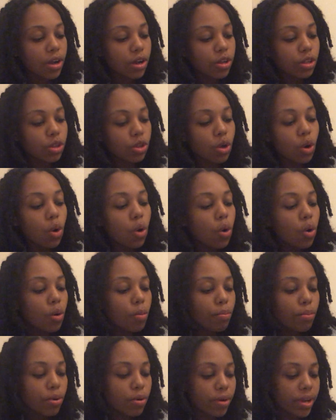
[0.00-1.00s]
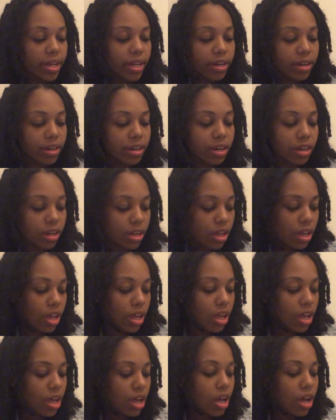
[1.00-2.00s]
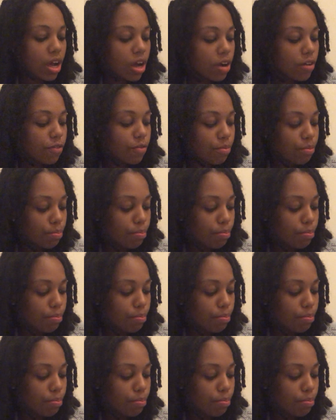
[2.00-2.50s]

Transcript: the whole point of